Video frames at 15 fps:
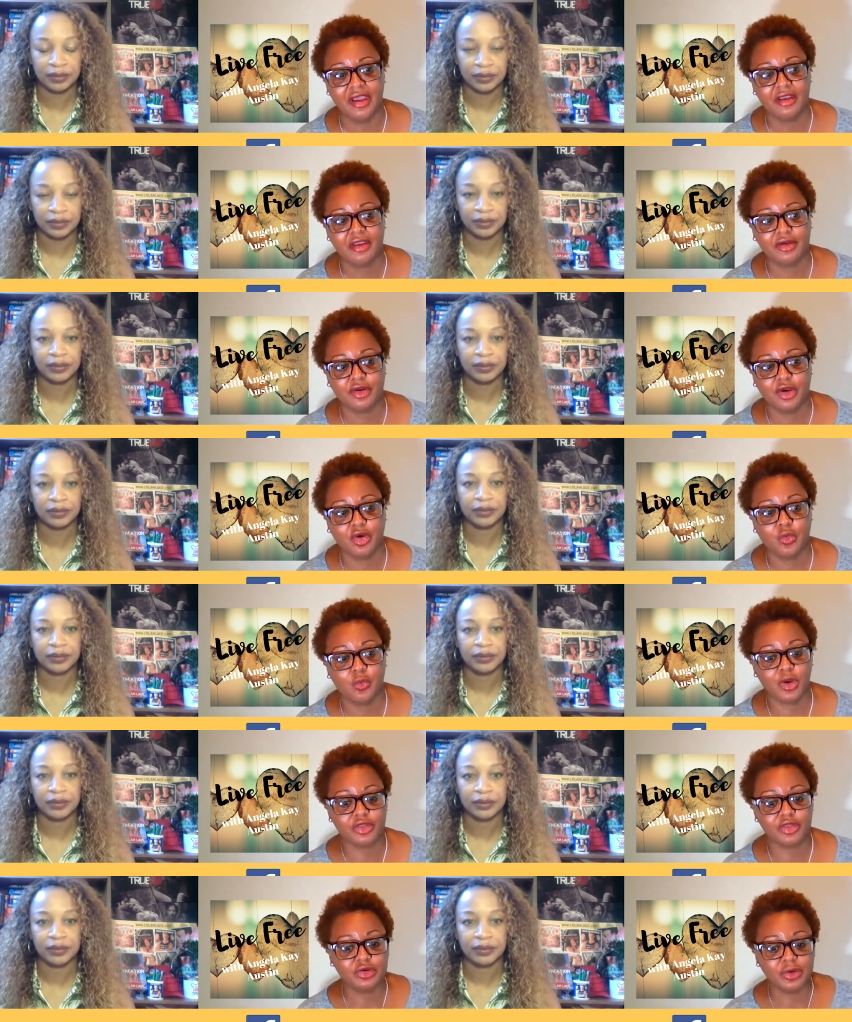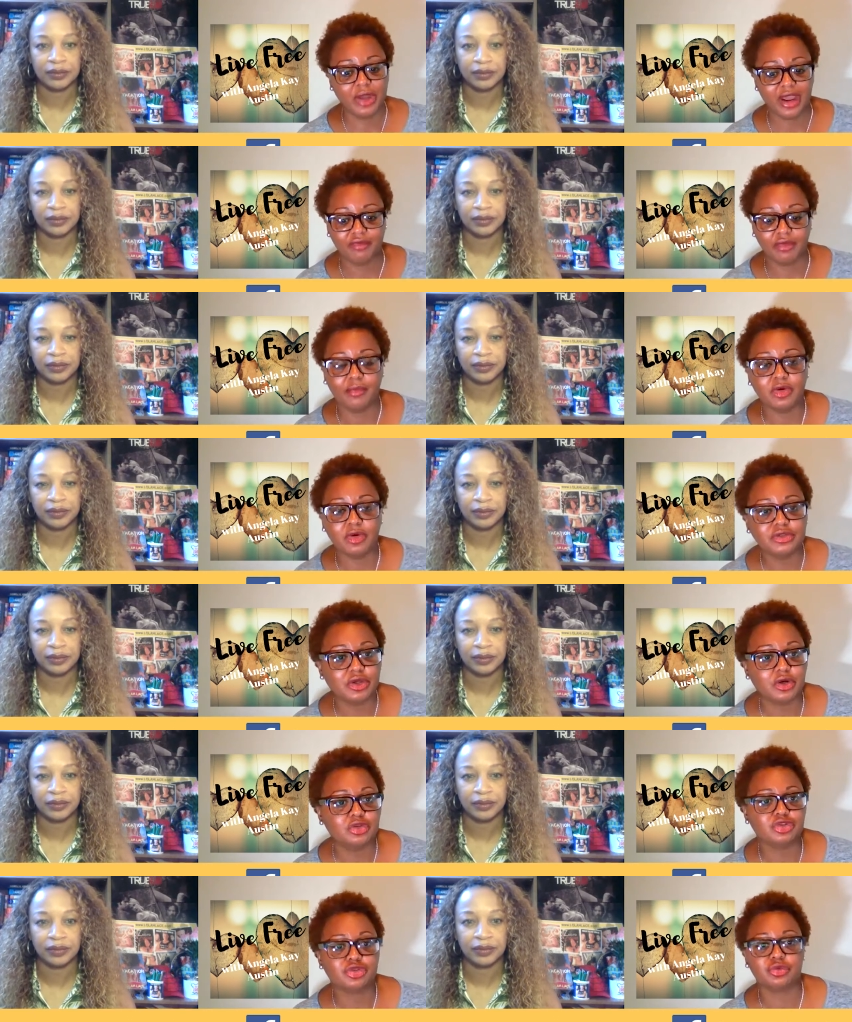Speaker 1: you know, whether you have a
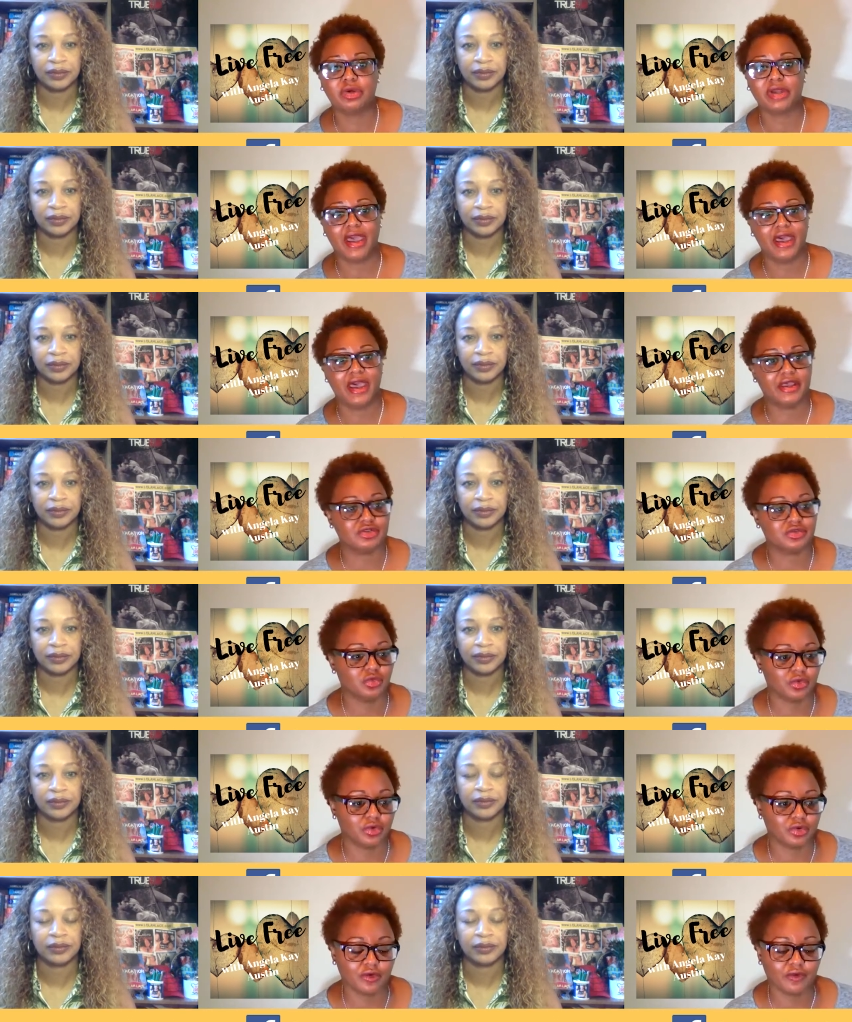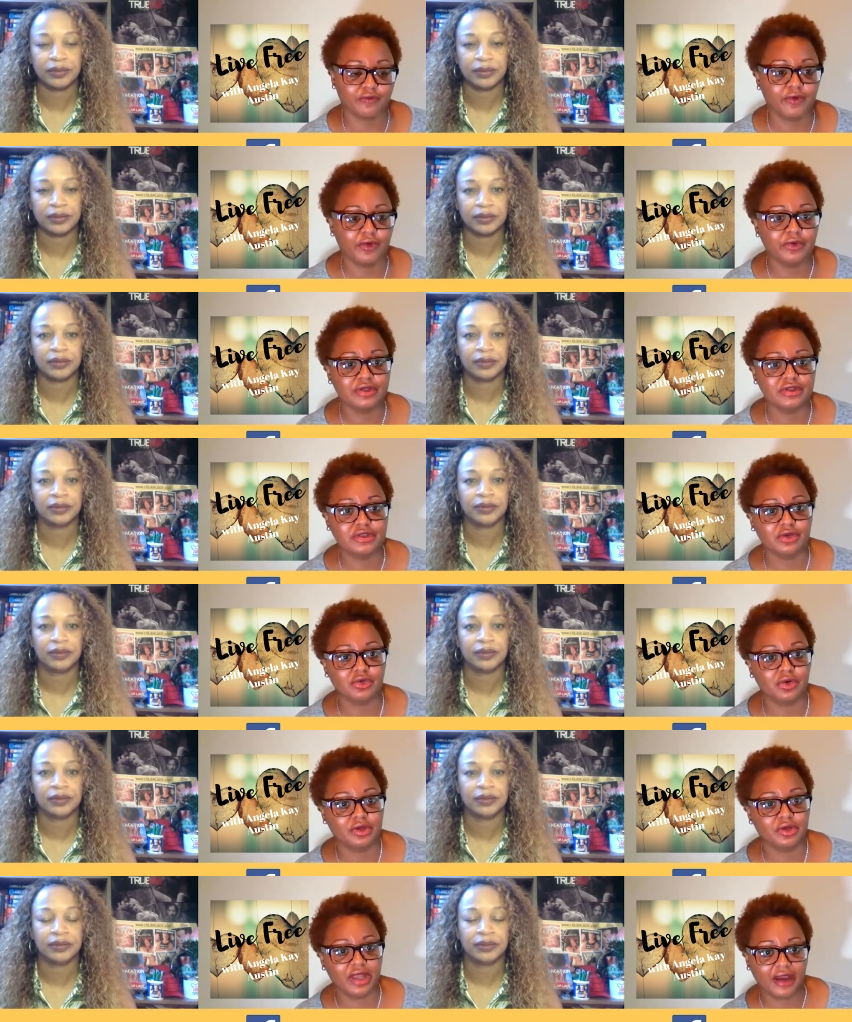multicultural cast or you're focusing
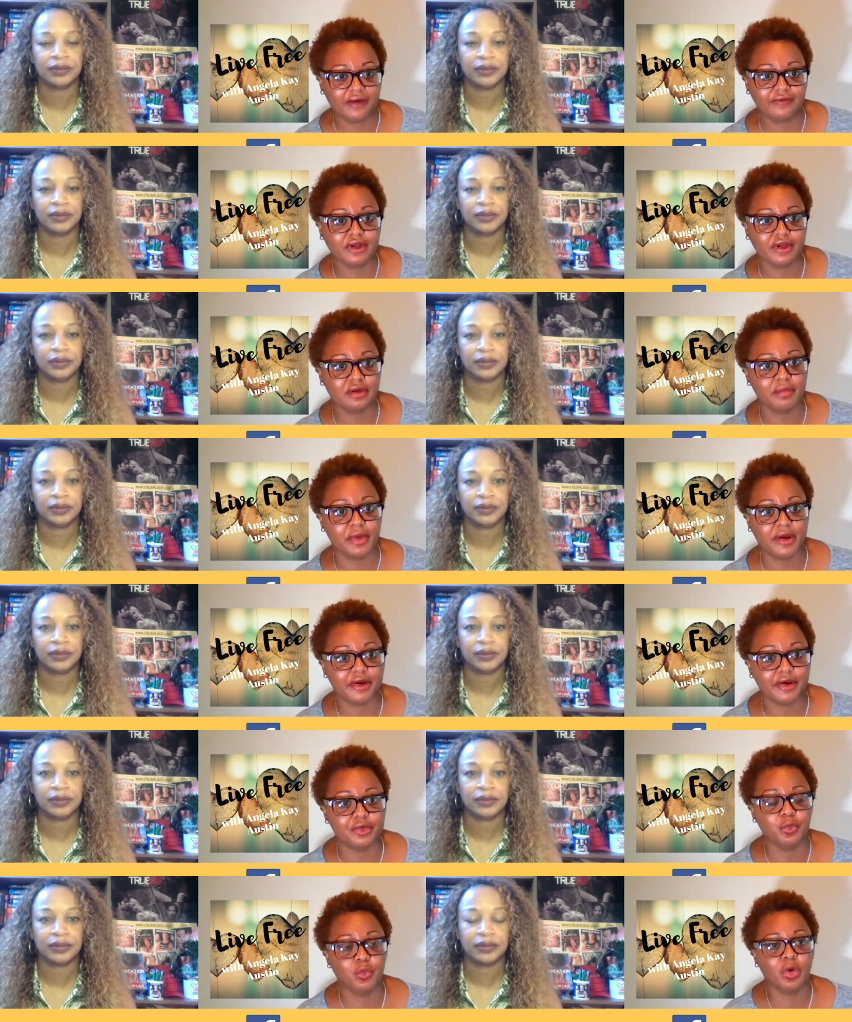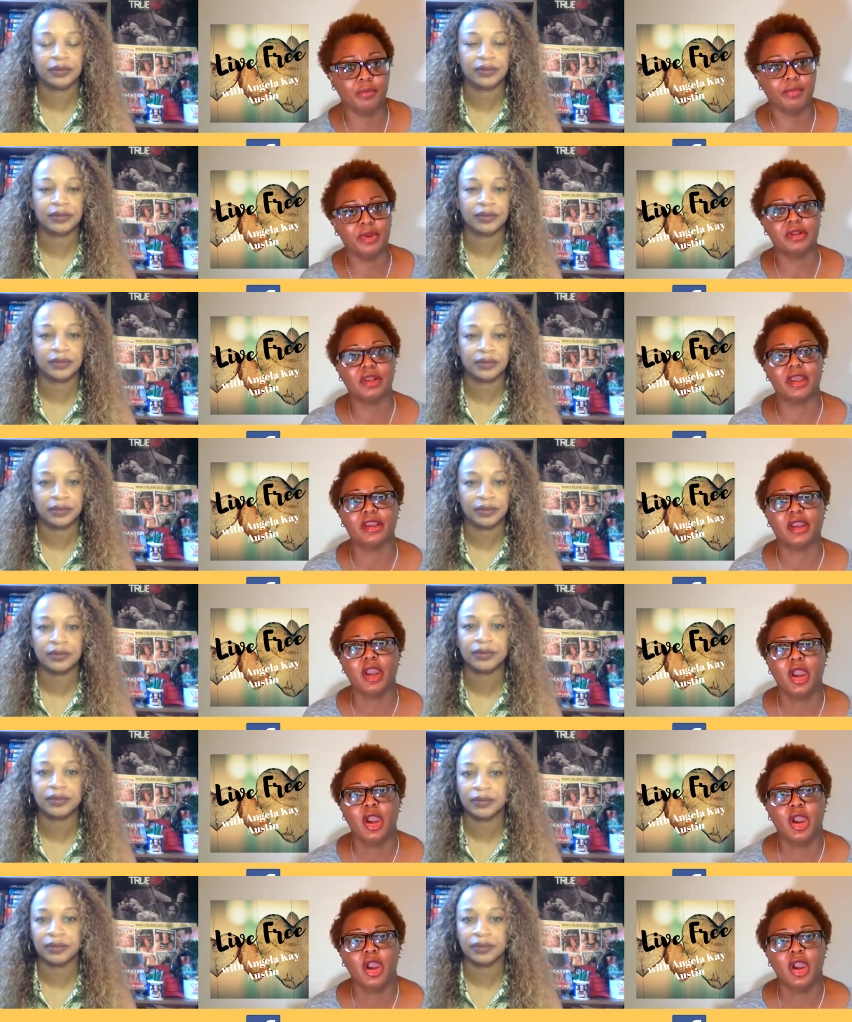on African American woman, like